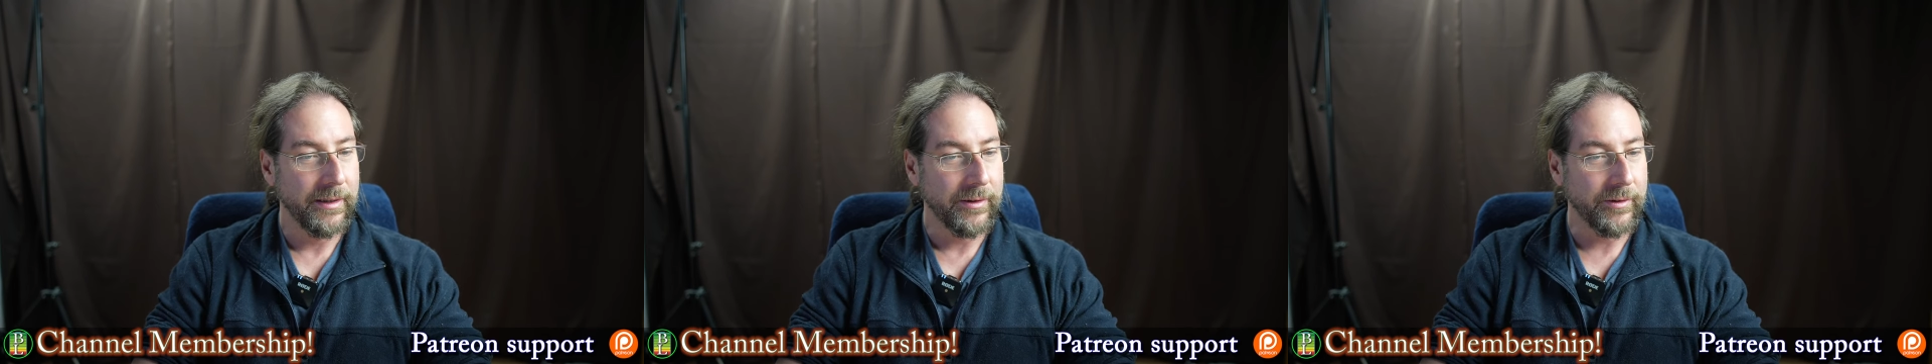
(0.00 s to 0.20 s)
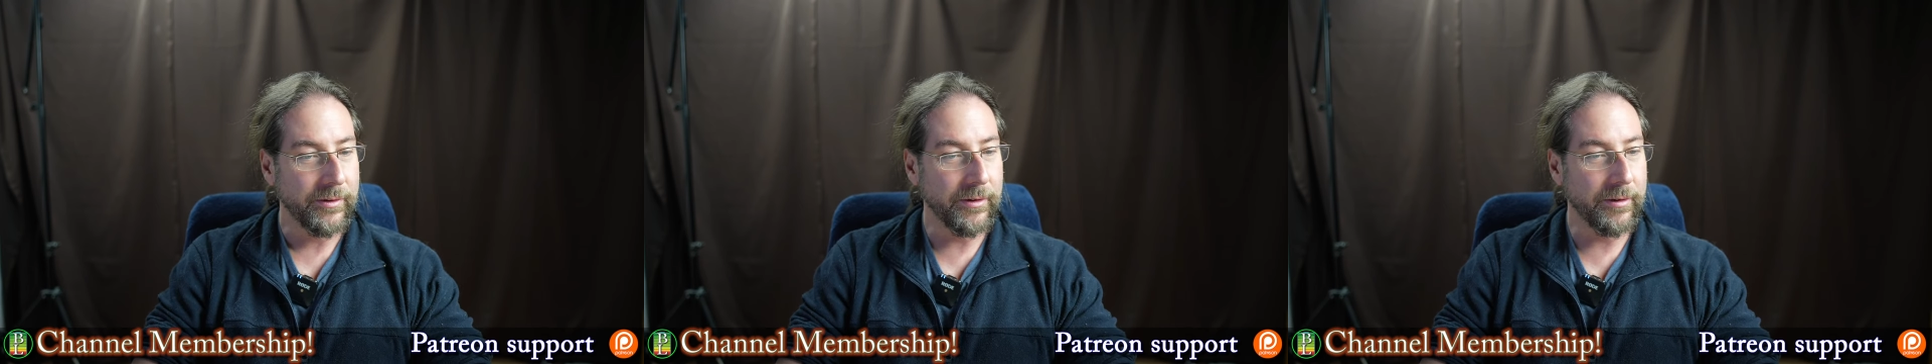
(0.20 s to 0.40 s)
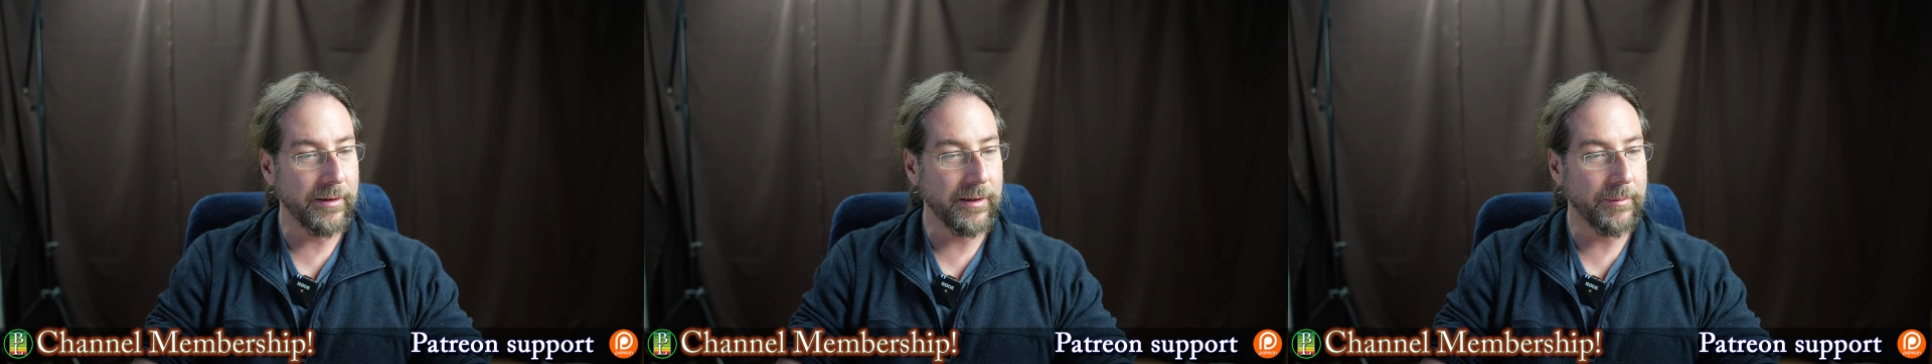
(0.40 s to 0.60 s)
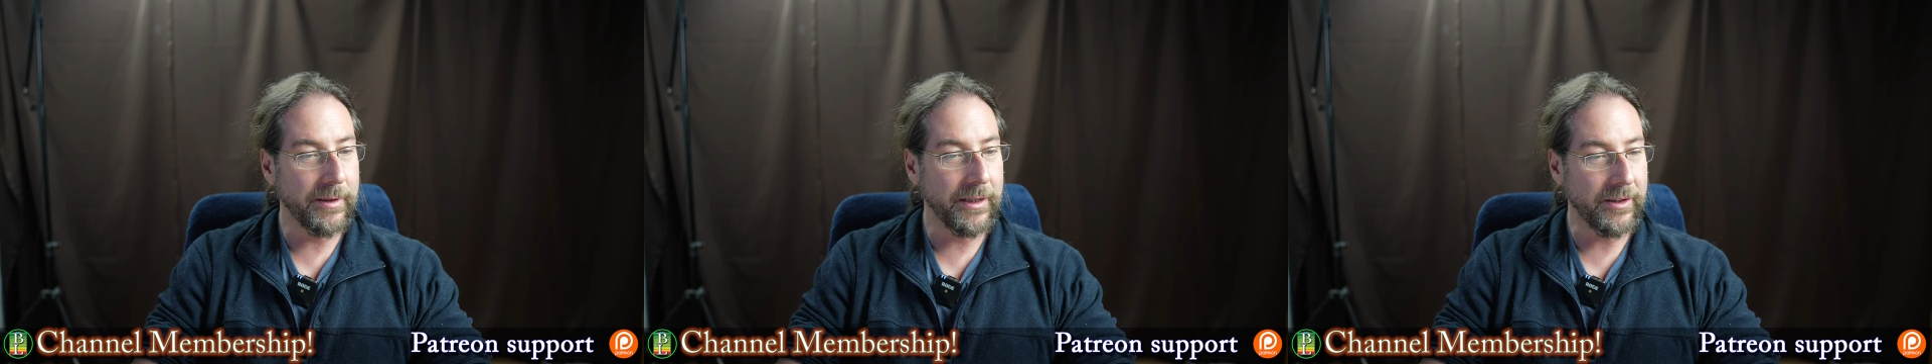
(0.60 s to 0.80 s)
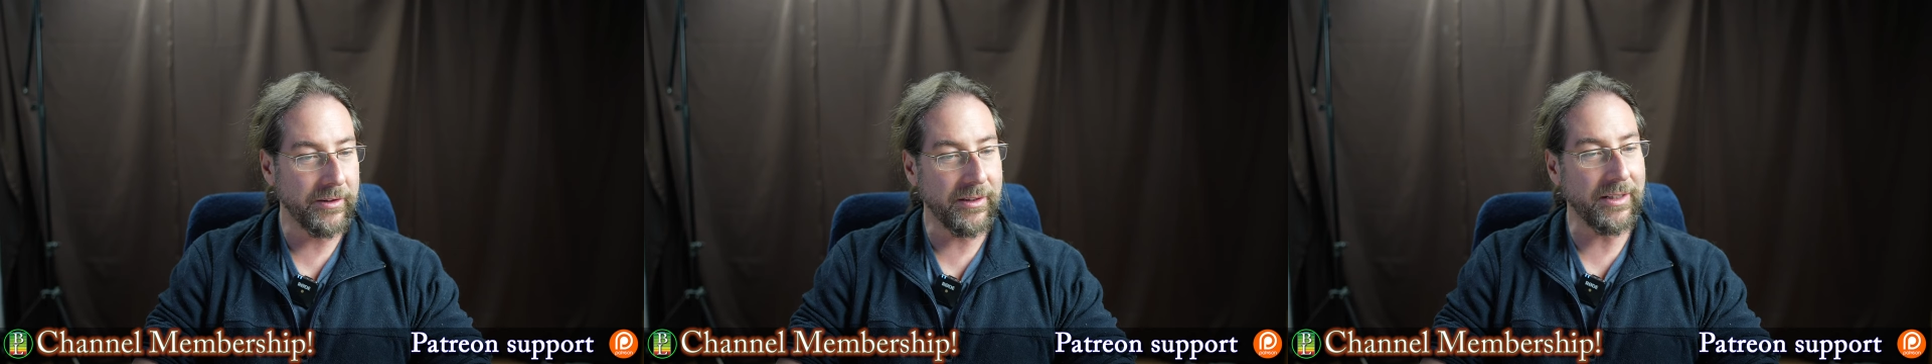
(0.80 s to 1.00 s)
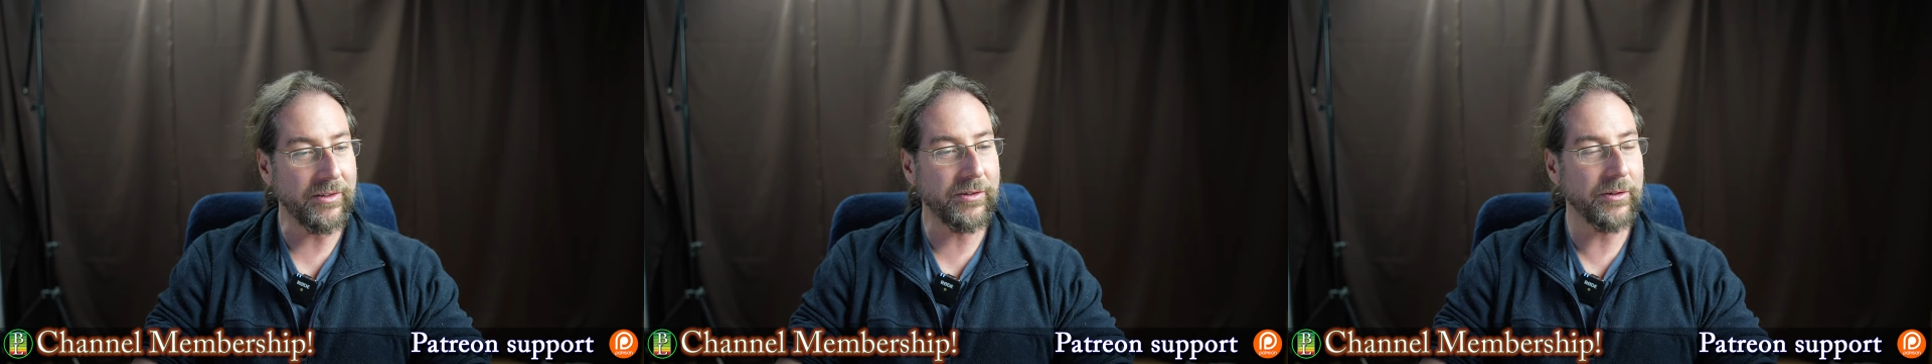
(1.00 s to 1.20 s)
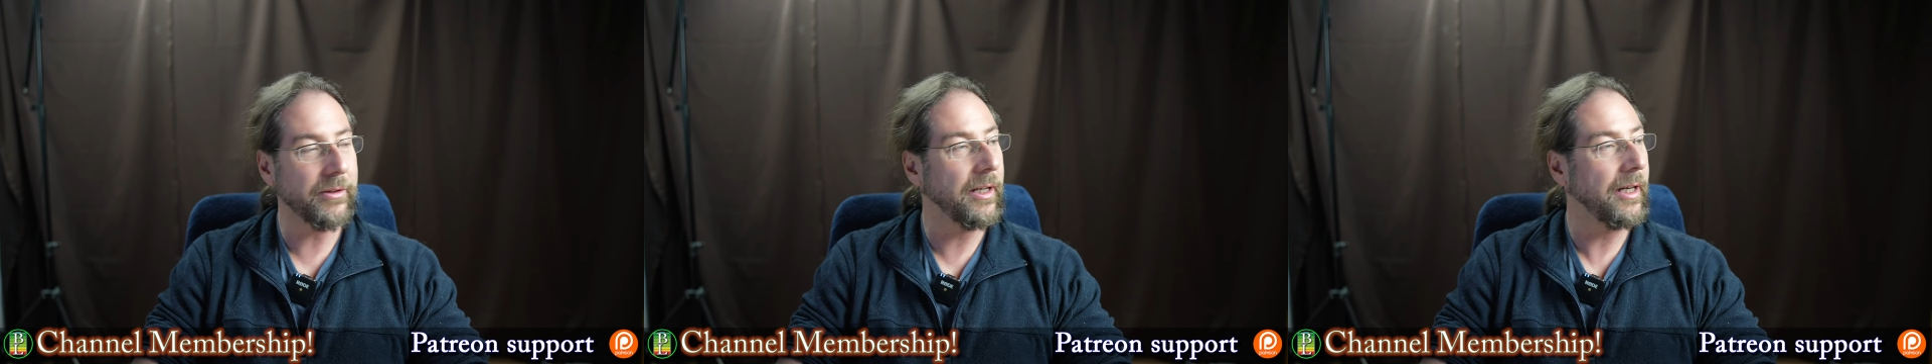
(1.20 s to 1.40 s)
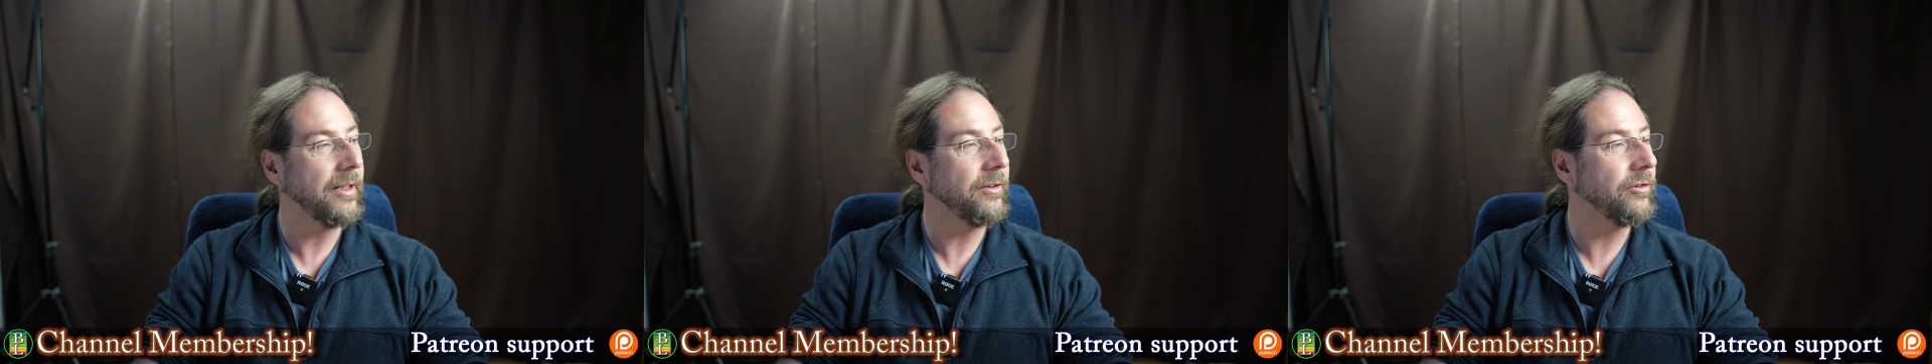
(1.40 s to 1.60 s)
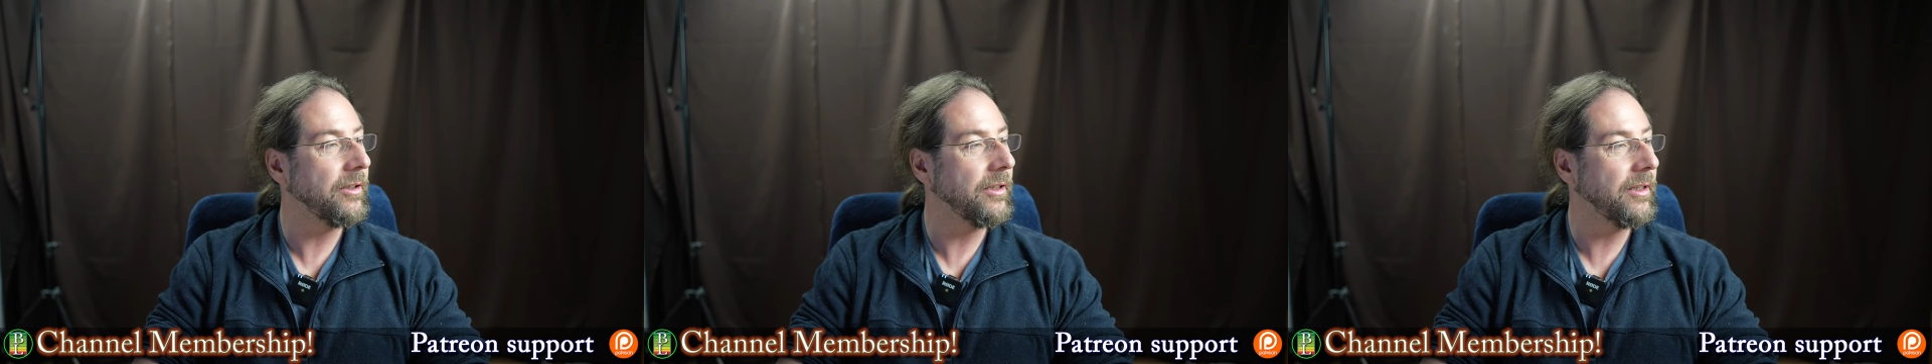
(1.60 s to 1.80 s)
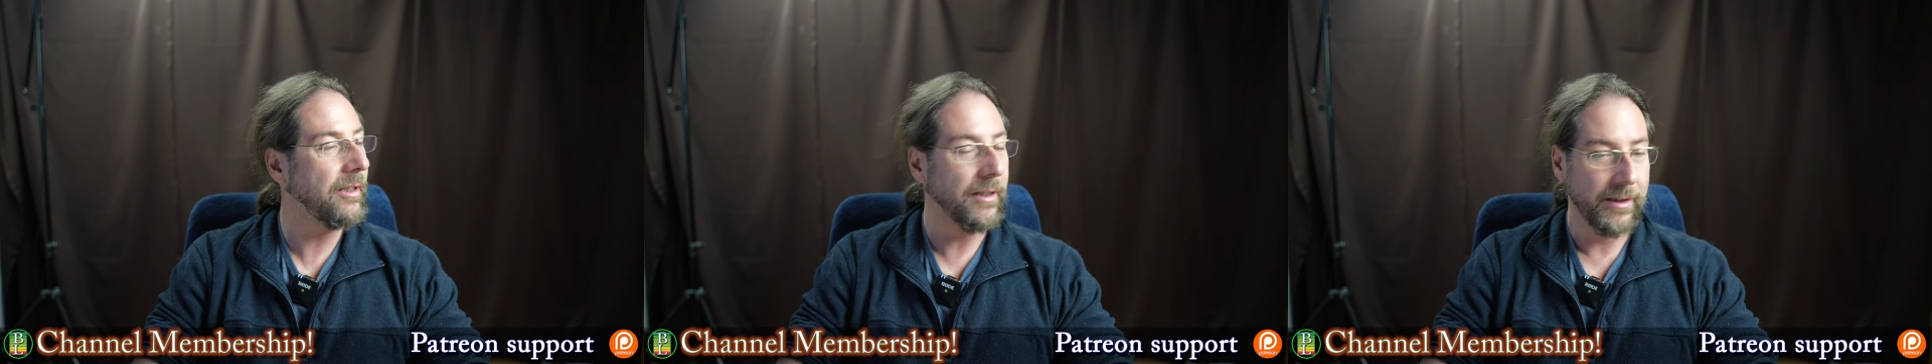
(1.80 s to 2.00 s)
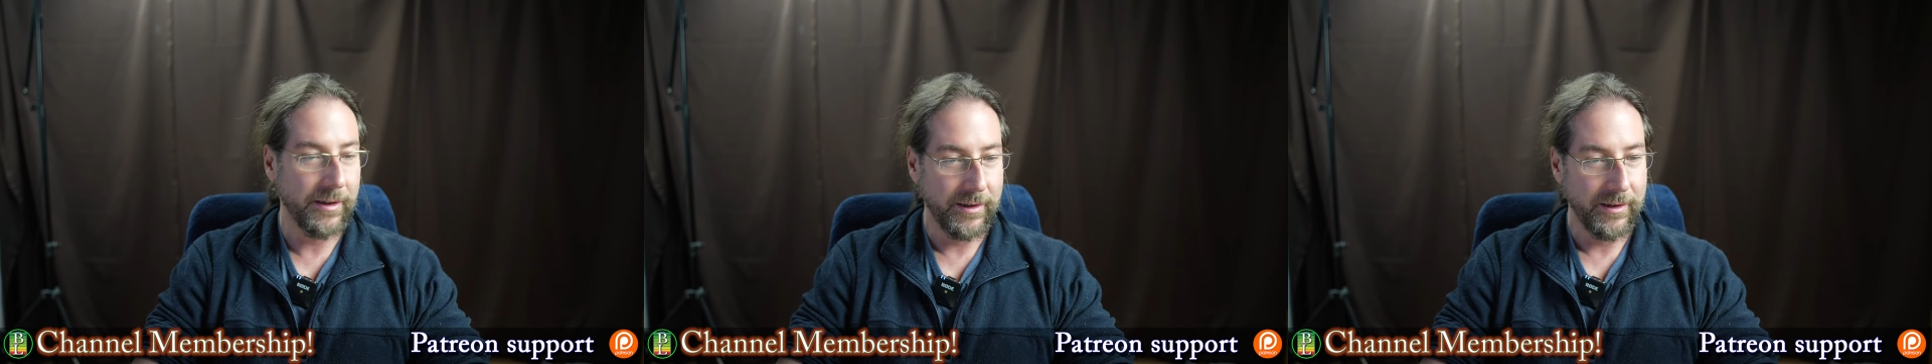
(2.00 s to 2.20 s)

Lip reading: Sorry I'm late. That's okay, G.